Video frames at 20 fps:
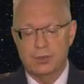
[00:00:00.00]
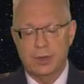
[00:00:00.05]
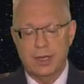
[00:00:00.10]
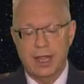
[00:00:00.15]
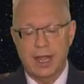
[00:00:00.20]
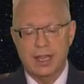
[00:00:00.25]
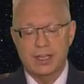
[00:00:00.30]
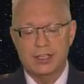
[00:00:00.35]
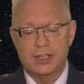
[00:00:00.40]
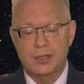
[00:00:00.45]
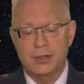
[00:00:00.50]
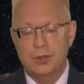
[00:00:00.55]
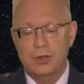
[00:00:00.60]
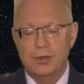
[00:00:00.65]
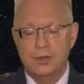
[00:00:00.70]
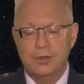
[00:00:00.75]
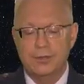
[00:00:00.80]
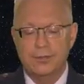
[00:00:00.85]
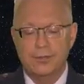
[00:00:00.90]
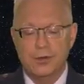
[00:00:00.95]
we
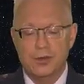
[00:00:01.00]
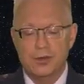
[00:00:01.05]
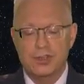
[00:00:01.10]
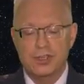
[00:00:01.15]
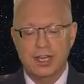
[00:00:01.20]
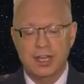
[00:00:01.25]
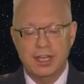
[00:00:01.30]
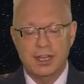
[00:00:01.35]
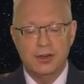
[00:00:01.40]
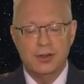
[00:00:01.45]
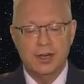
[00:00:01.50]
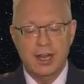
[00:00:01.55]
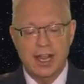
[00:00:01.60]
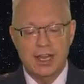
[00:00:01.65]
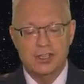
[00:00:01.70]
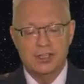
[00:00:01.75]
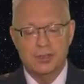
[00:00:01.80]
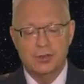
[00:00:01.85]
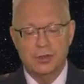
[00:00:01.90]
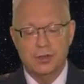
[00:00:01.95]
executed the first
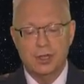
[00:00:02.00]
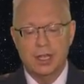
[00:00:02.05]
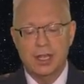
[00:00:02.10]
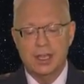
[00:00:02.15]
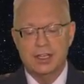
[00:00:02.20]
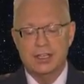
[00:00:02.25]
international